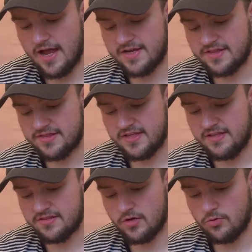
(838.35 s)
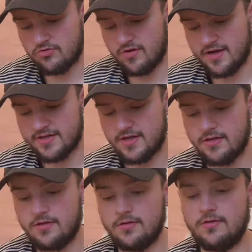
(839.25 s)
and a sea salt
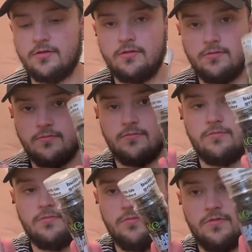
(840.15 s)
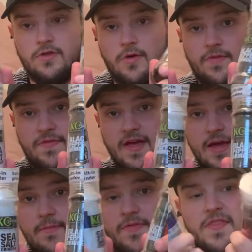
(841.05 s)
grinder. So
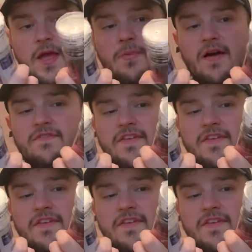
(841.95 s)
them, they were I